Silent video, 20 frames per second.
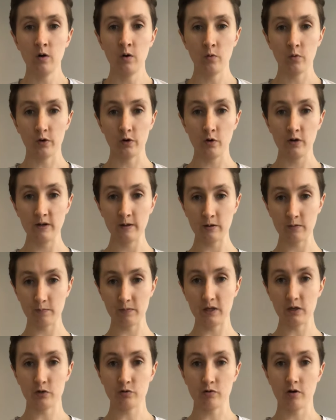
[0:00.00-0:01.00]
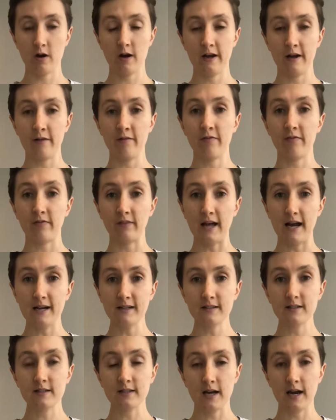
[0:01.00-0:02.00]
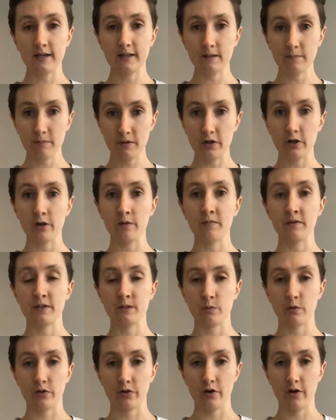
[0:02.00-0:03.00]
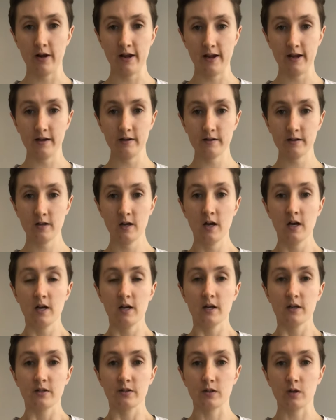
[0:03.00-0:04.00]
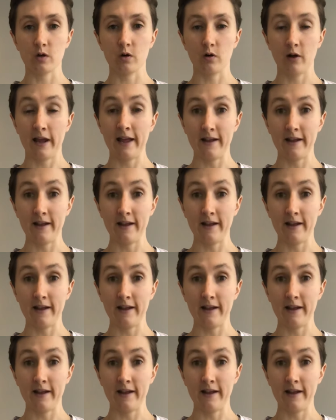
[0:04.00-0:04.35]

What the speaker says: we're going to be drawing flat-sided pyramids with our hands. So